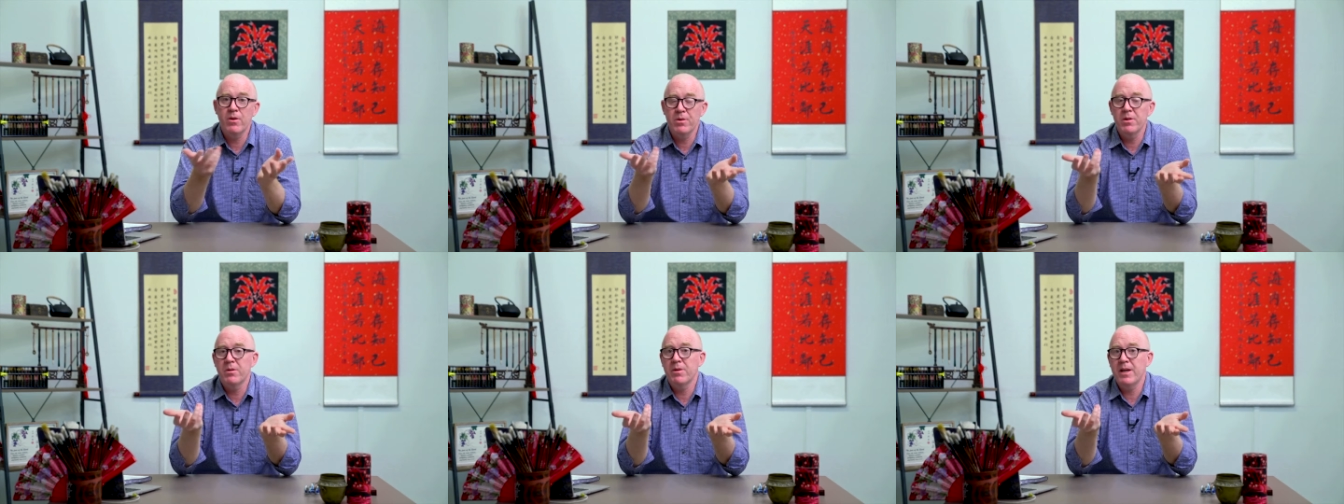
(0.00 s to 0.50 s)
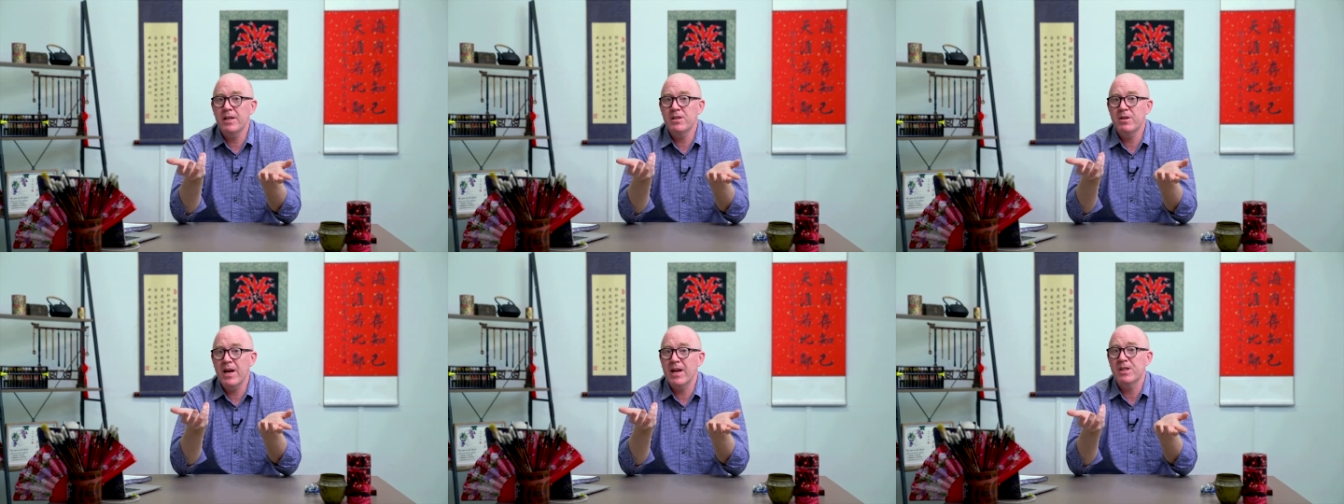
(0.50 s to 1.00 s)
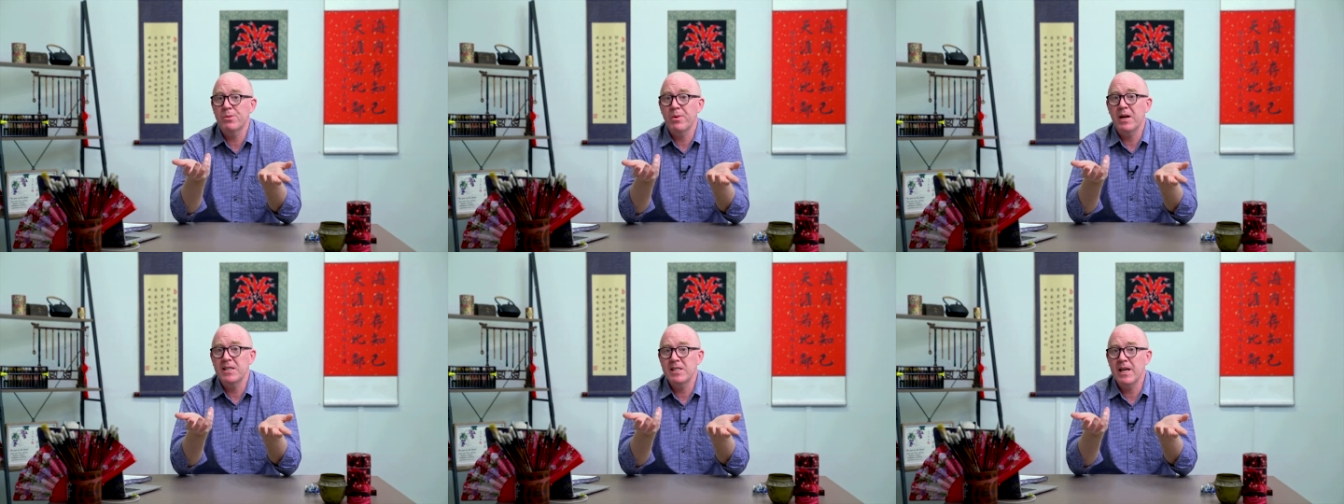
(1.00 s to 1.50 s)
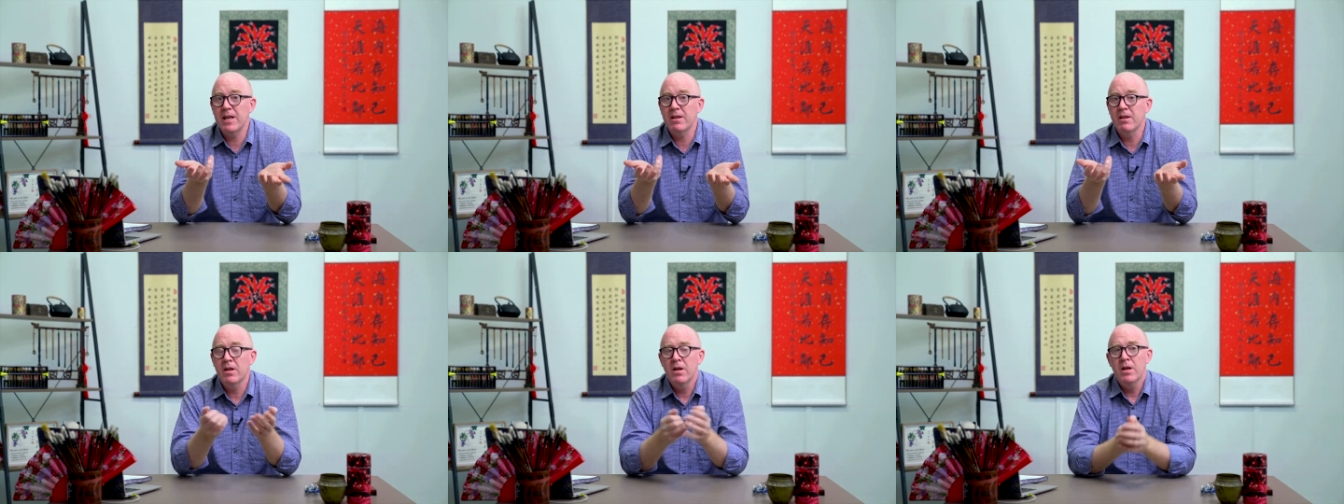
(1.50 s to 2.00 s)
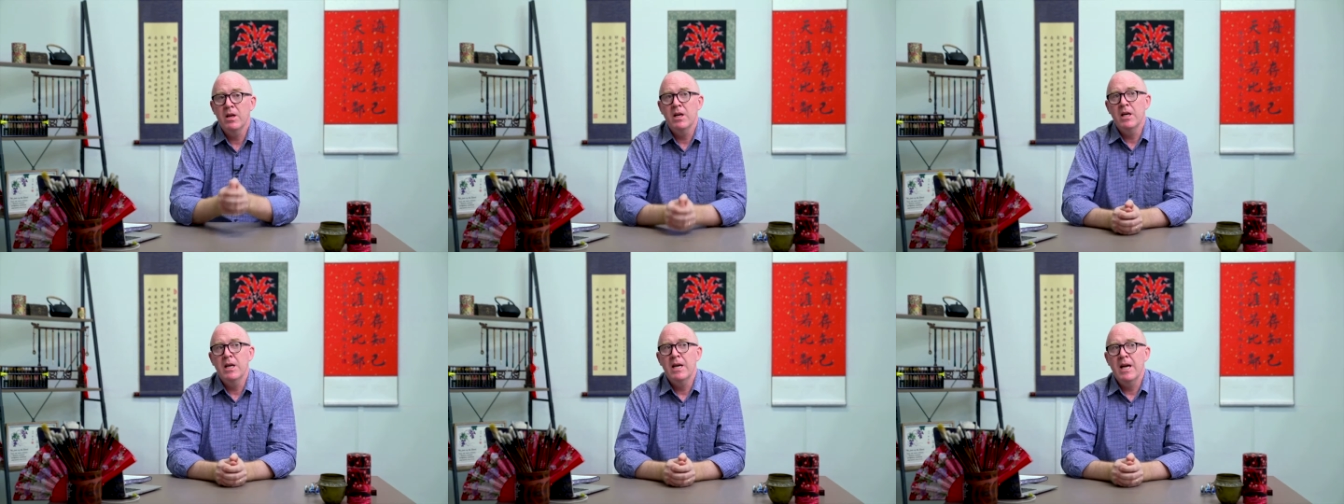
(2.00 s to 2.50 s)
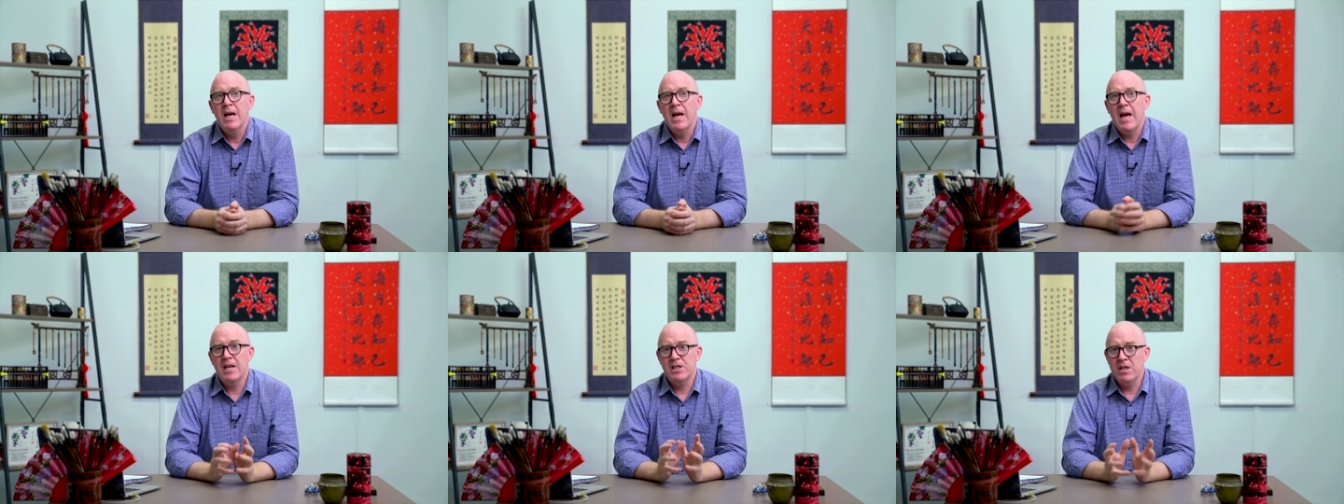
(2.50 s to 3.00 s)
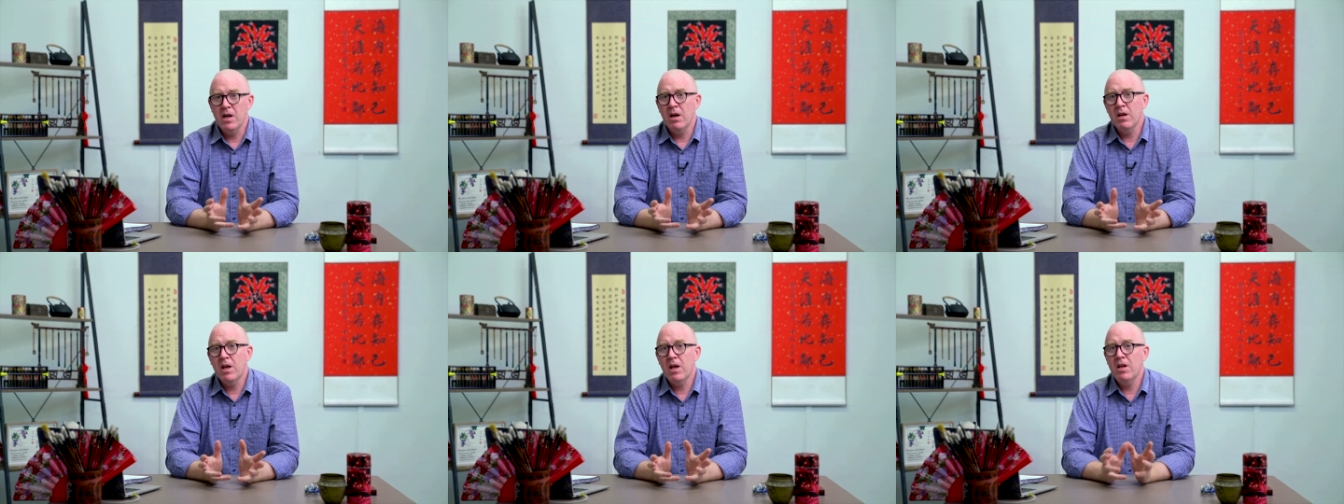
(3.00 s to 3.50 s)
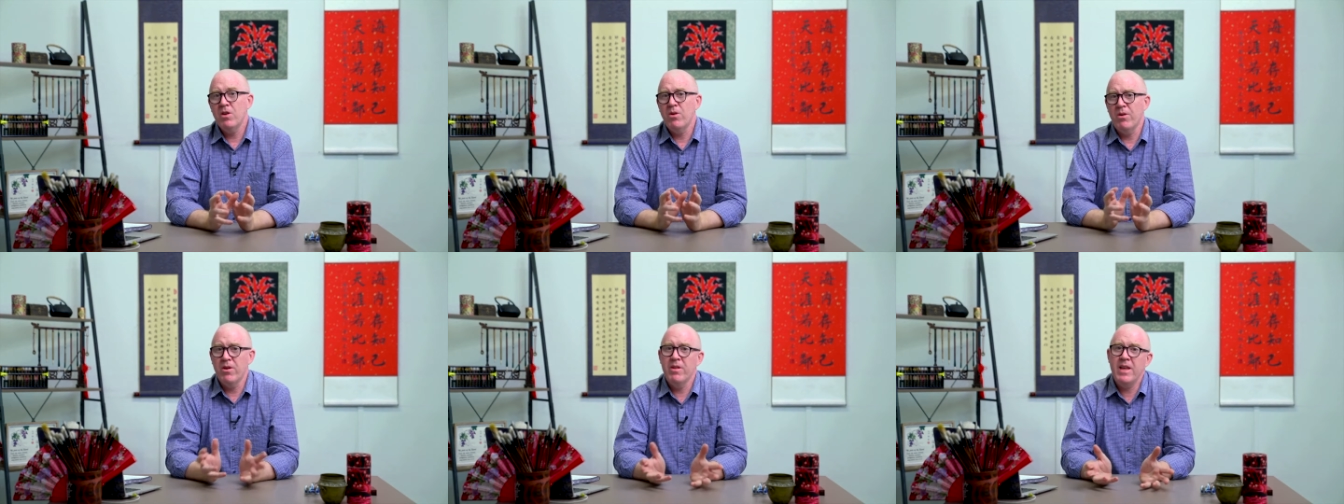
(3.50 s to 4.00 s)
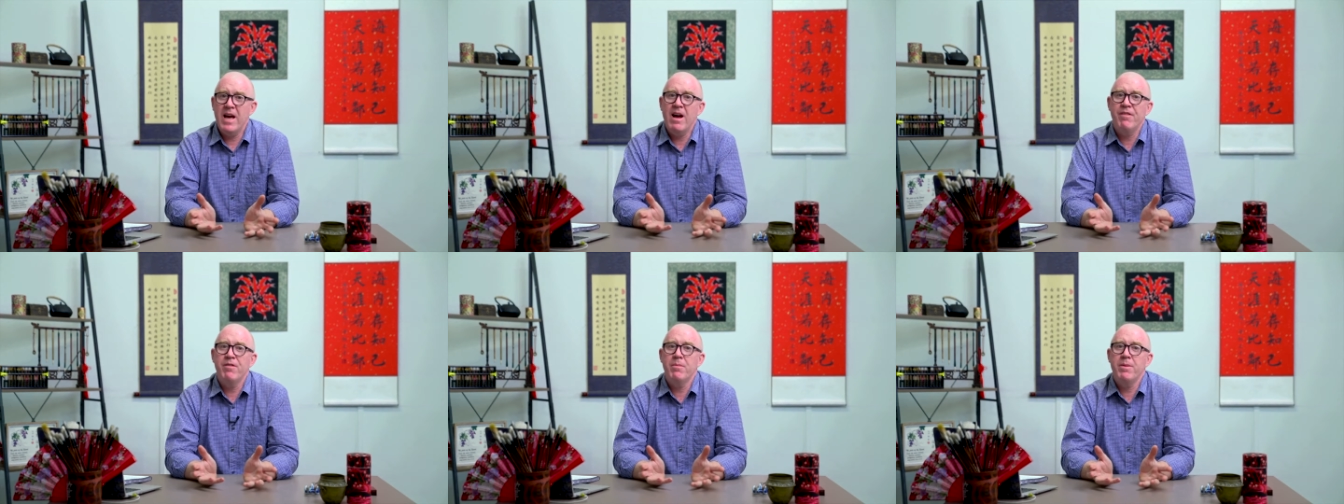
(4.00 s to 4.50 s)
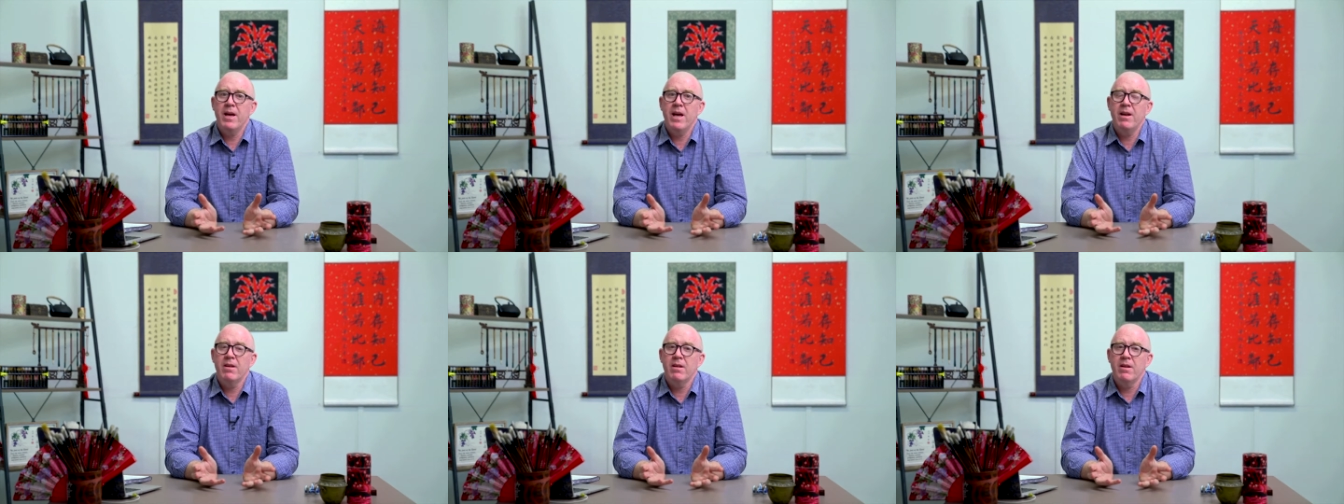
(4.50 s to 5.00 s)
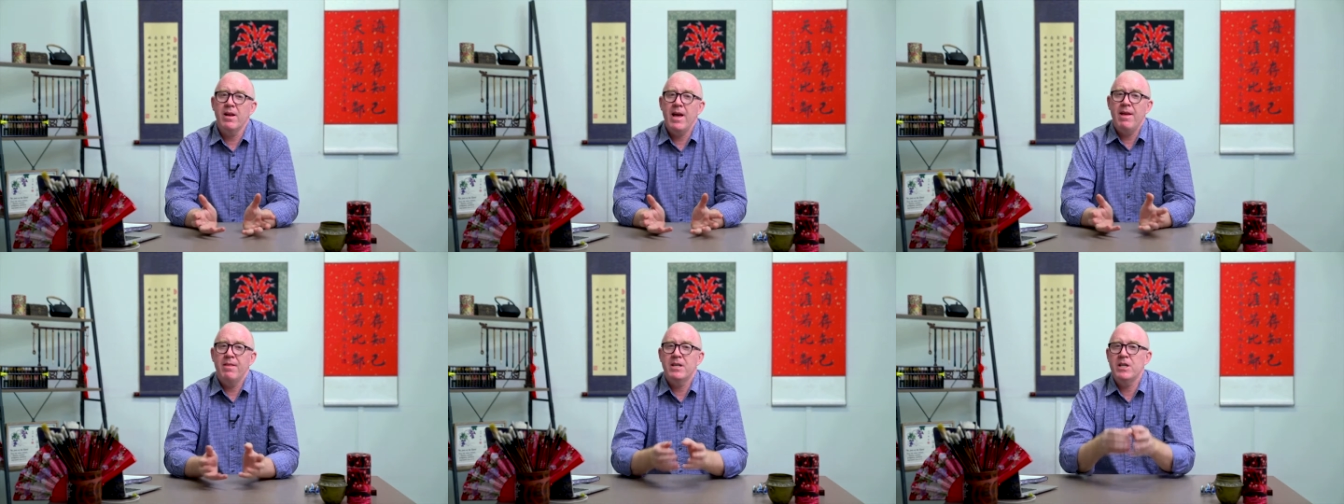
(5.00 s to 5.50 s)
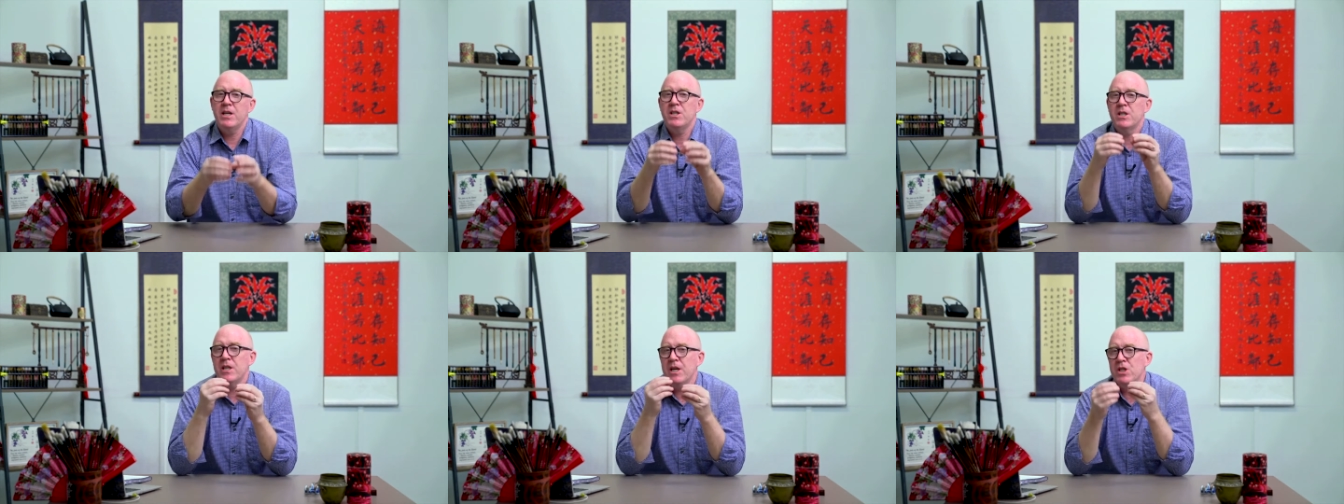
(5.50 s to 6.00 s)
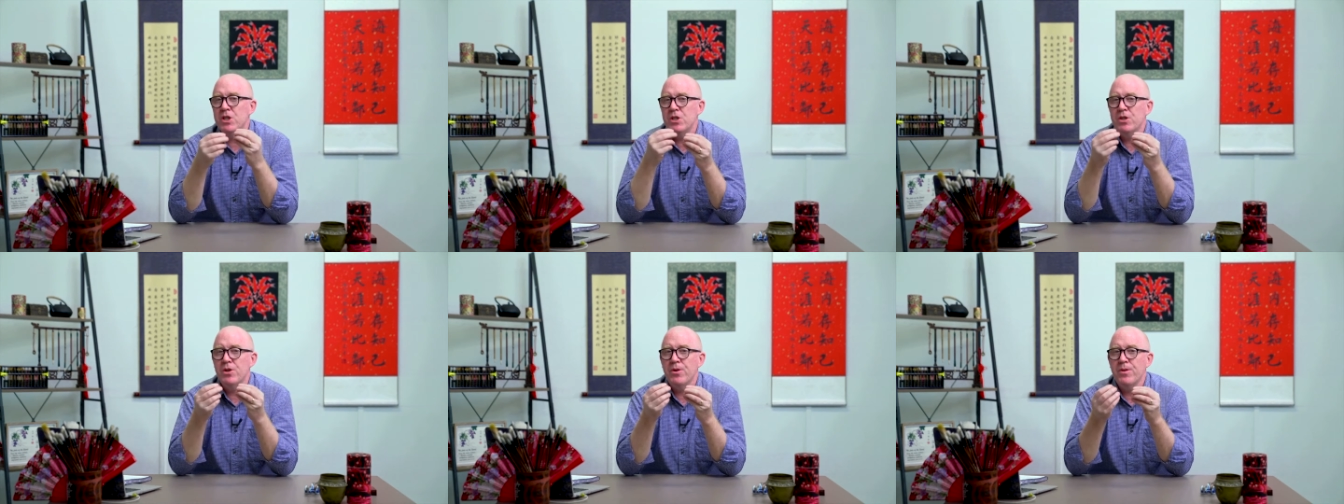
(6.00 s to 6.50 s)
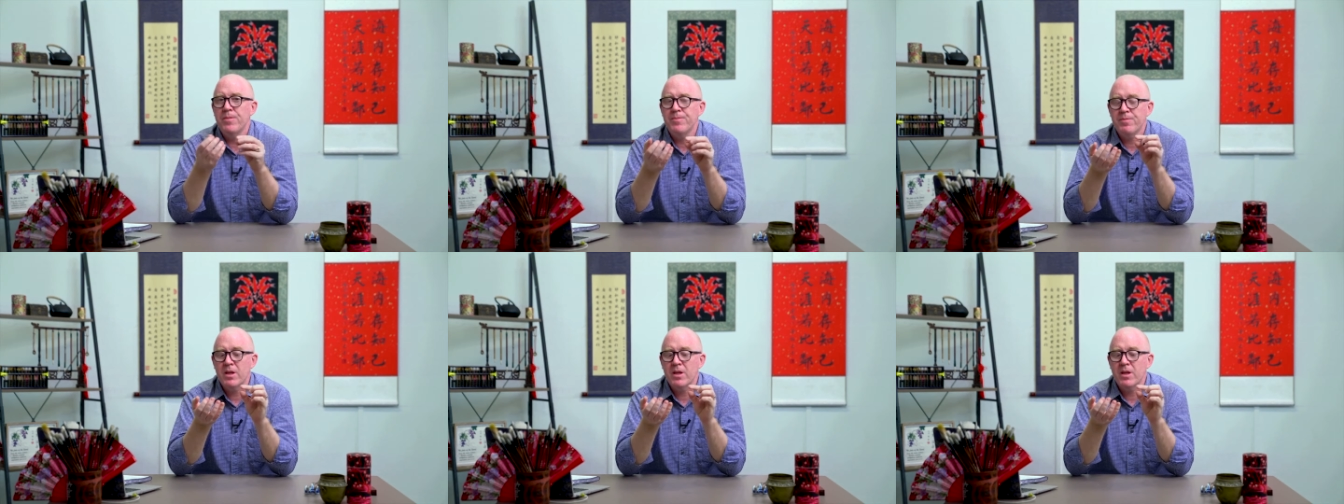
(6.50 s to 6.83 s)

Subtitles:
all the way to X, Y, Z. As a young kid, you learn the alphabet, and the teacher teaches you